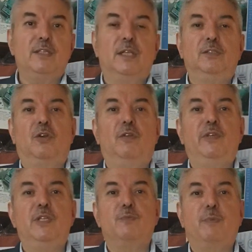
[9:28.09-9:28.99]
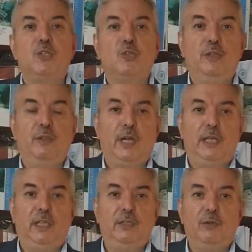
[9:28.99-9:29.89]
the central venous pressure in the
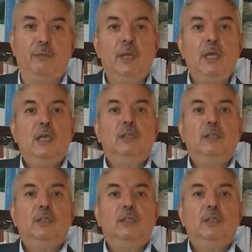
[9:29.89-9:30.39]
right atrium